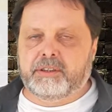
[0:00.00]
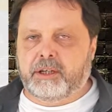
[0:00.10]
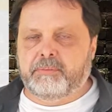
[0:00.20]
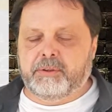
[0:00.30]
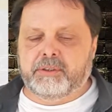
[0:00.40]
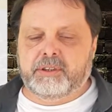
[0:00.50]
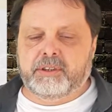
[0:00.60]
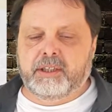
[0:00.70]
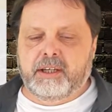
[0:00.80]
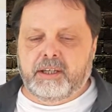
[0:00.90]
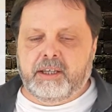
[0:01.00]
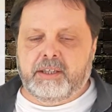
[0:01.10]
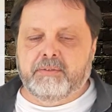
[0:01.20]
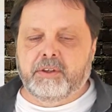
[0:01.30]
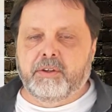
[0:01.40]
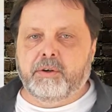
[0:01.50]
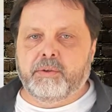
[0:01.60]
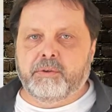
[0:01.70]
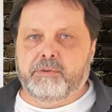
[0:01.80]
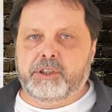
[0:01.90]
tuples even though
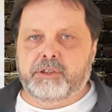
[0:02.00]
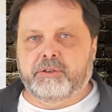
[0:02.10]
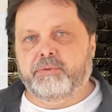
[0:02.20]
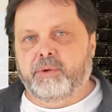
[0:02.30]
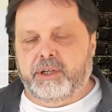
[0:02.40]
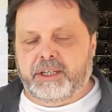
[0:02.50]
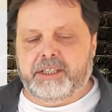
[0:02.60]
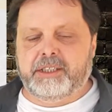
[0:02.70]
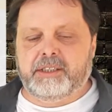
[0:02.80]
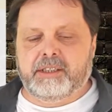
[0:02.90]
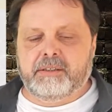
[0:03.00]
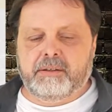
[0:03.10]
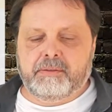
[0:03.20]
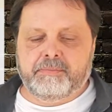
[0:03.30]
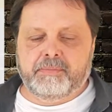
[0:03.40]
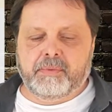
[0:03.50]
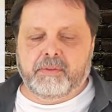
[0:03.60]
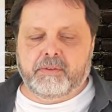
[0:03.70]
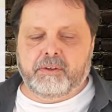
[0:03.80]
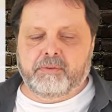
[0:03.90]
the originals were lists.
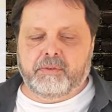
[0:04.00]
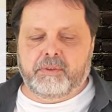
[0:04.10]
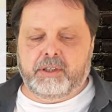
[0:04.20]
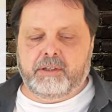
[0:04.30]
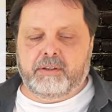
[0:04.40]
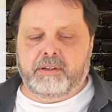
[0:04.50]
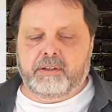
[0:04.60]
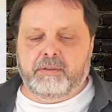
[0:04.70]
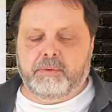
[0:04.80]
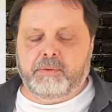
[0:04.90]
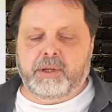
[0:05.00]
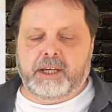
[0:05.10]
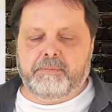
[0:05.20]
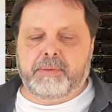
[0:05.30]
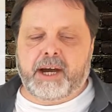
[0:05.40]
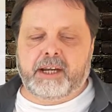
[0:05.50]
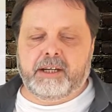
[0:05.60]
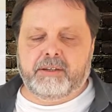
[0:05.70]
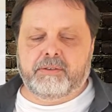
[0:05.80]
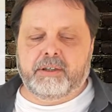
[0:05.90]
So the what we get back
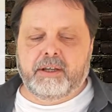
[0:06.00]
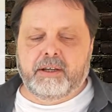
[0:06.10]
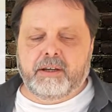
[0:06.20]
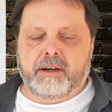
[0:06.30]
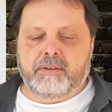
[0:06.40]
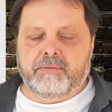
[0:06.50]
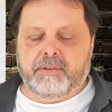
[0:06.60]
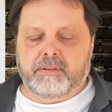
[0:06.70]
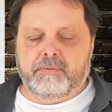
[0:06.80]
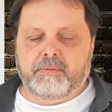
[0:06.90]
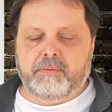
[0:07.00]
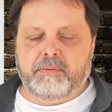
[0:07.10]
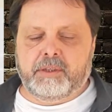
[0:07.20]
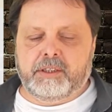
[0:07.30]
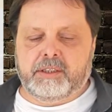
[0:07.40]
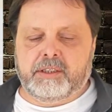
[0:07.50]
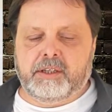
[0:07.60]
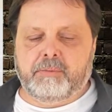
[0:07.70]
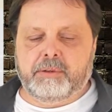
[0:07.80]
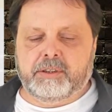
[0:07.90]
here is
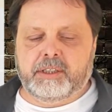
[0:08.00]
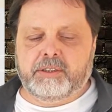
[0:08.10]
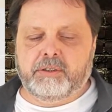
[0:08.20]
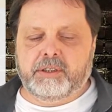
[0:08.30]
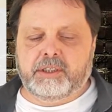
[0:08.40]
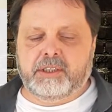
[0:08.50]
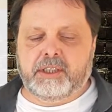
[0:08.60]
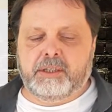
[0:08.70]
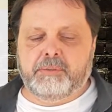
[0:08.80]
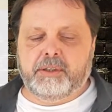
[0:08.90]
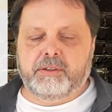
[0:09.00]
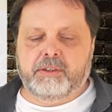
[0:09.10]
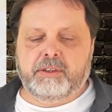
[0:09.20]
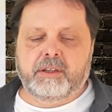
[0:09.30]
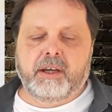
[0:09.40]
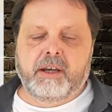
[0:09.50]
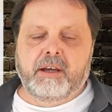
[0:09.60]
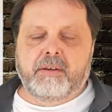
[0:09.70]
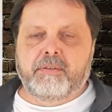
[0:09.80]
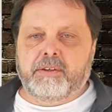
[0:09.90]
tuples, as you can see, because
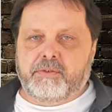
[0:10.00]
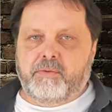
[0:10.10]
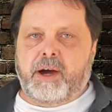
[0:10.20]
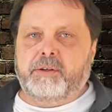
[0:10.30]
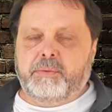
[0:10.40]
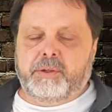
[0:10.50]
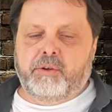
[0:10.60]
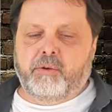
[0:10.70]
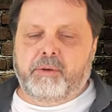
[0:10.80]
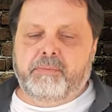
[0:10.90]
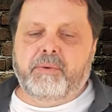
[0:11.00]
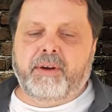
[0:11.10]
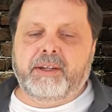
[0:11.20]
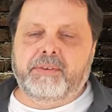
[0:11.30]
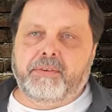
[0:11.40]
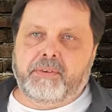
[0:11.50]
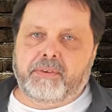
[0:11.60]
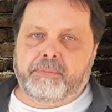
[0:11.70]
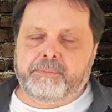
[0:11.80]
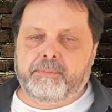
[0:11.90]
they're surrounded with normal parentheses.